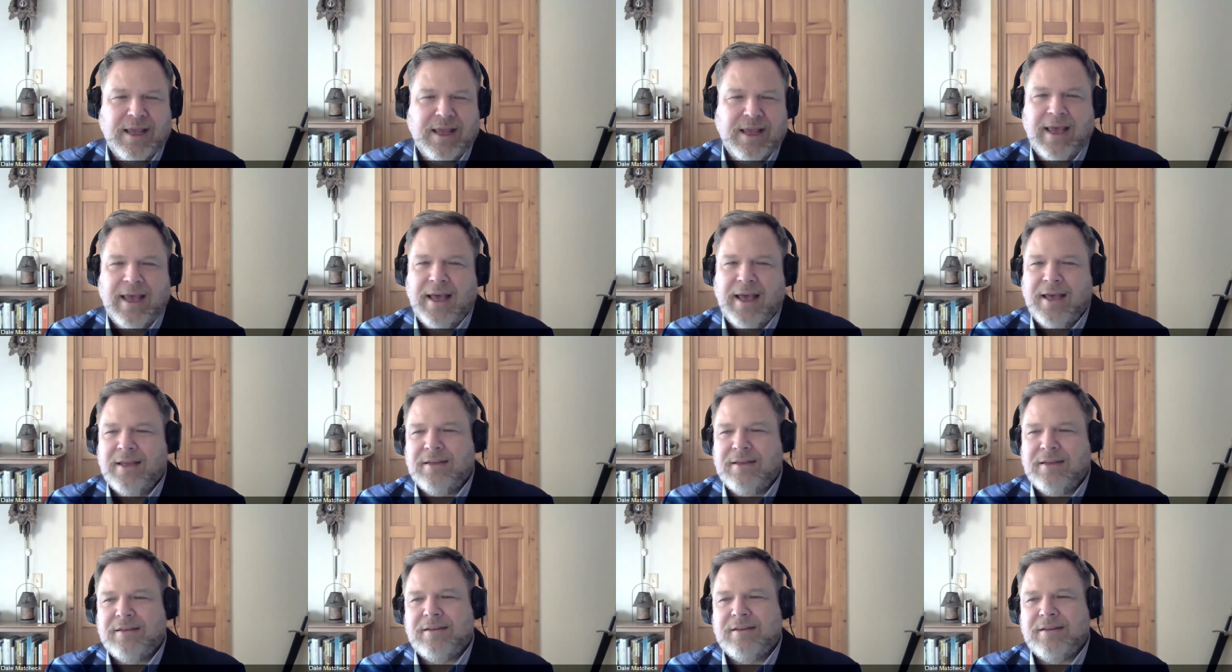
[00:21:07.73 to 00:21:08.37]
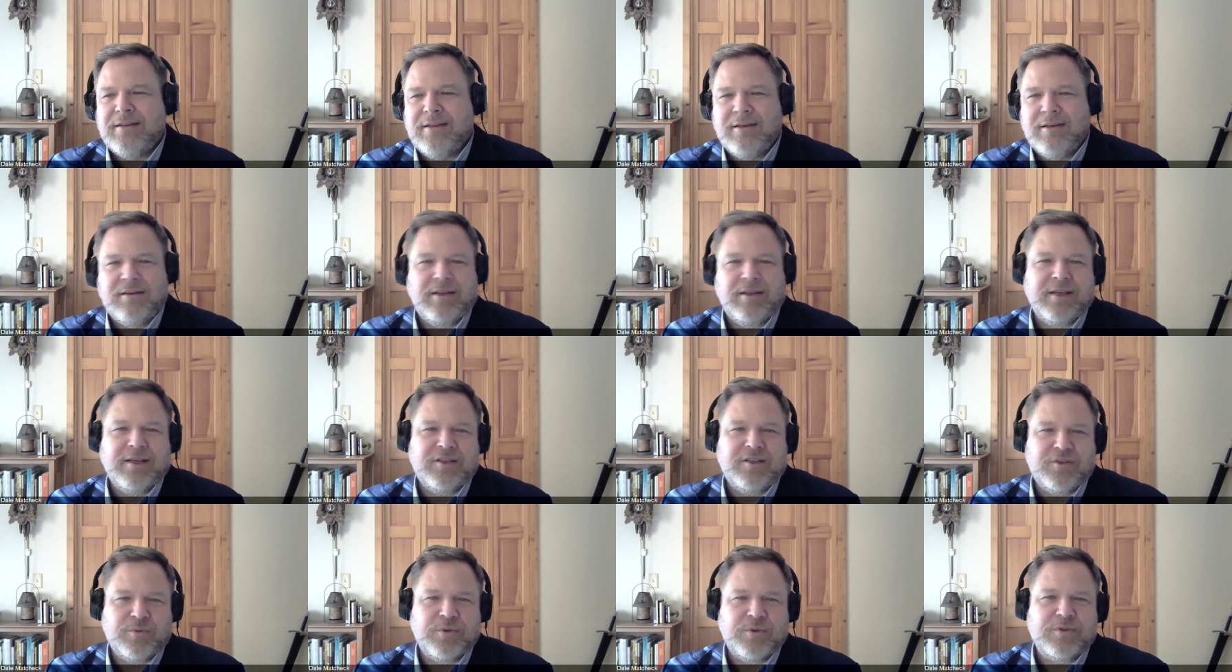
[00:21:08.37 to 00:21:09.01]
and
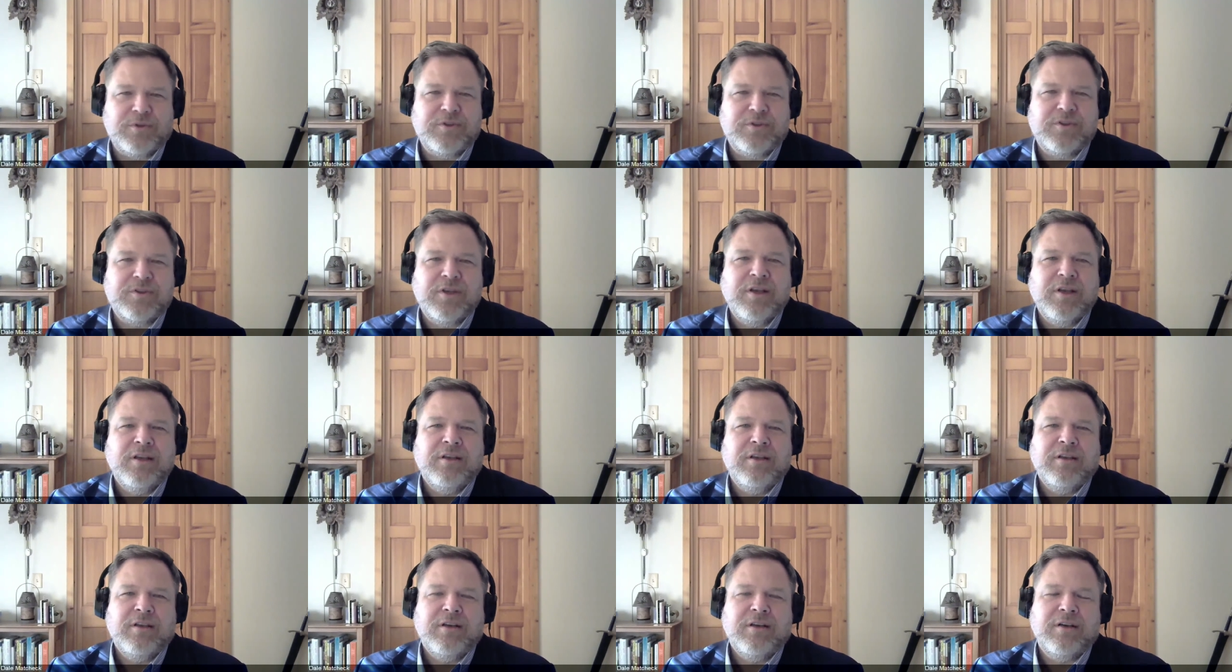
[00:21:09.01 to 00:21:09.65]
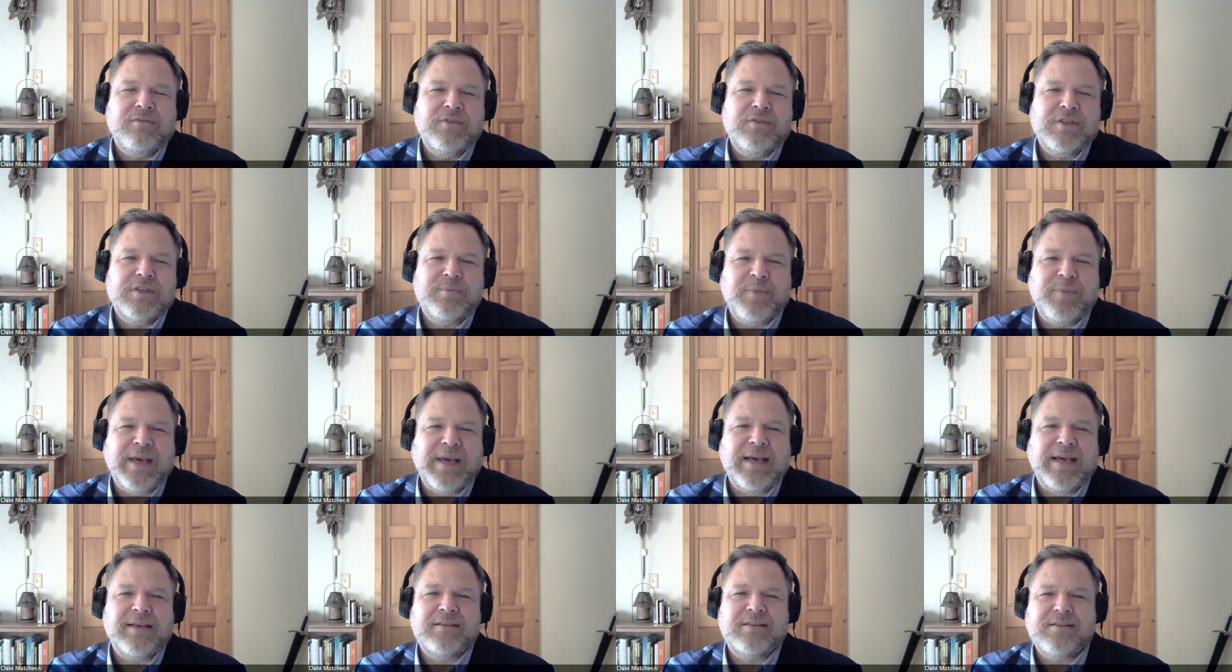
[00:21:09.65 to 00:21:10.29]
intellectuals of this
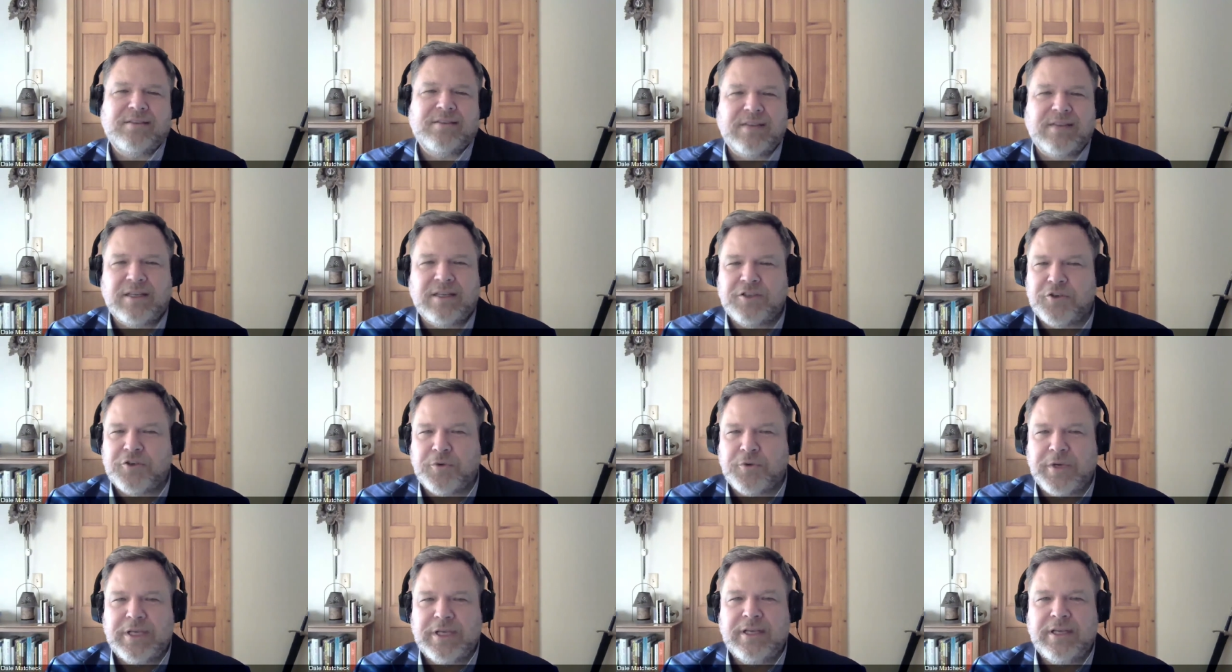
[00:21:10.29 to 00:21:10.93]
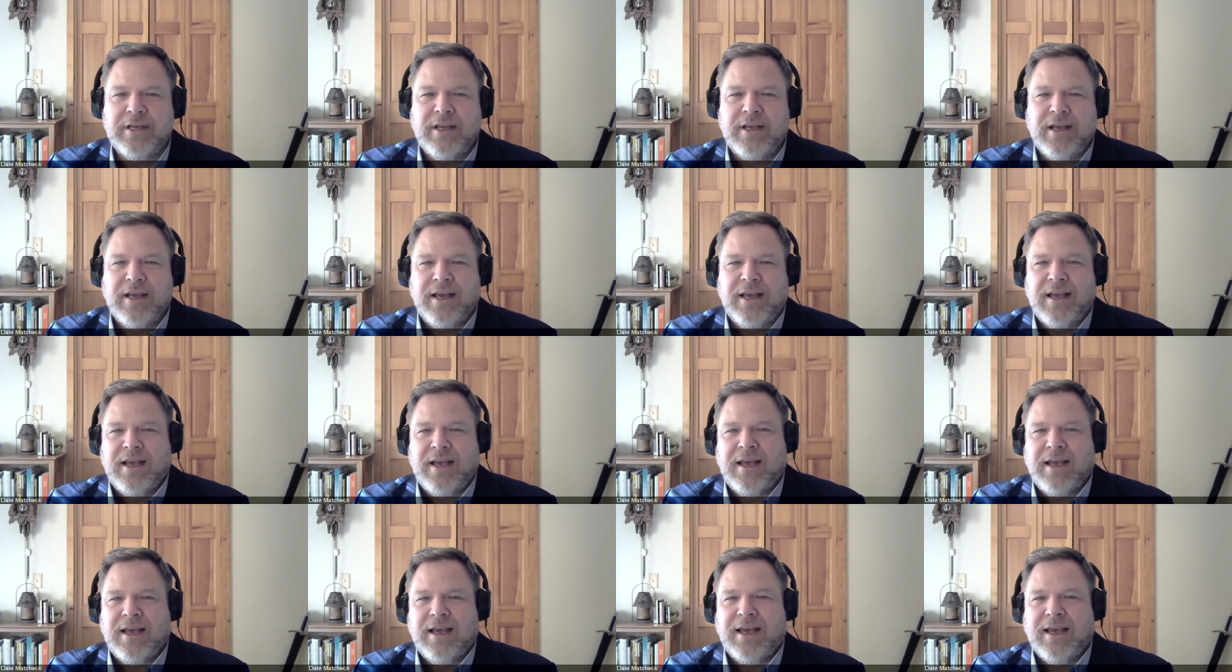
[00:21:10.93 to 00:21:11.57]
past century,
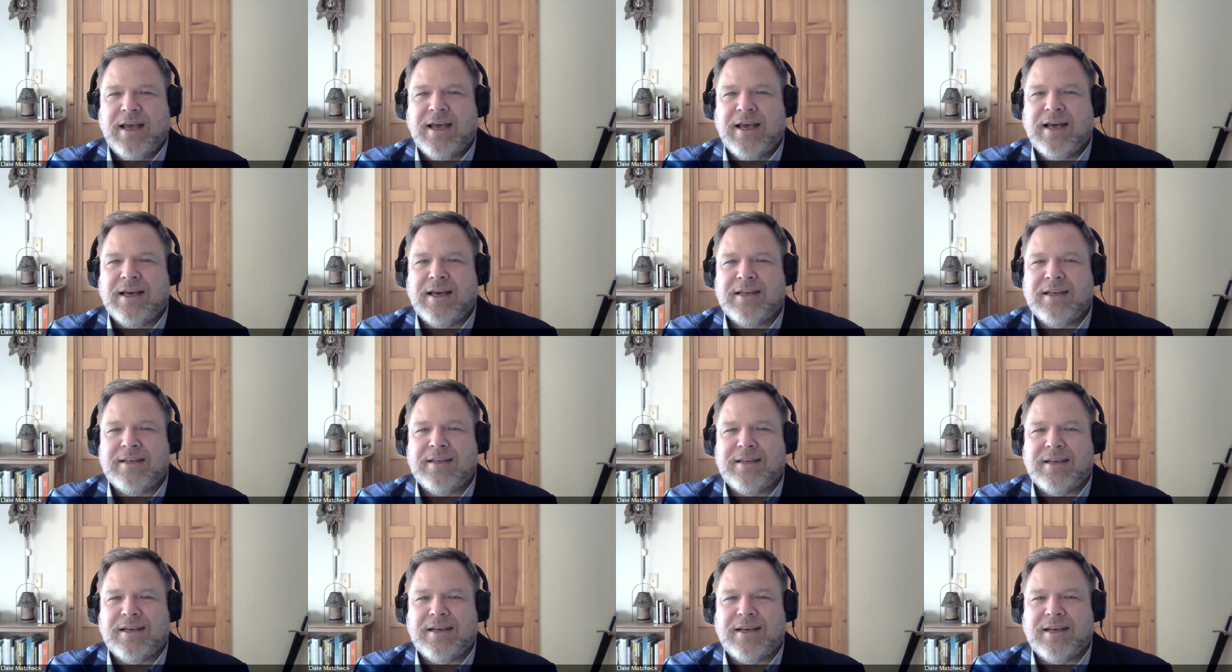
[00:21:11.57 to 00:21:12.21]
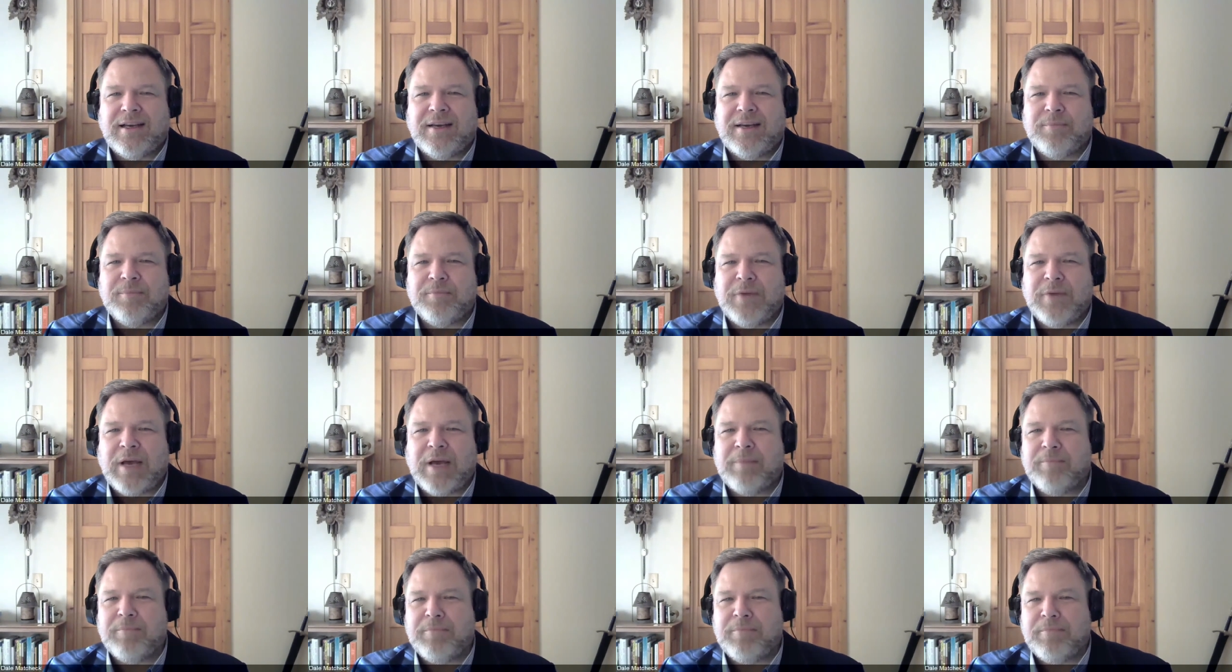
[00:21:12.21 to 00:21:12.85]
and uh, I'm,
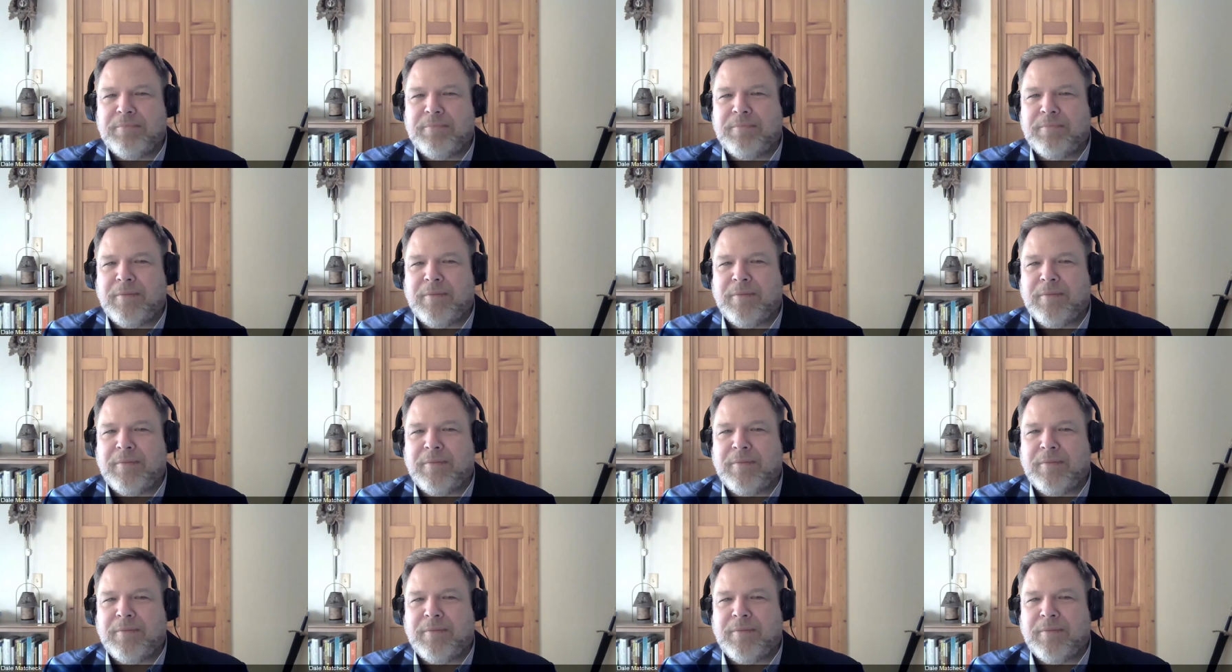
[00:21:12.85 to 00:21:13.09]
I'm,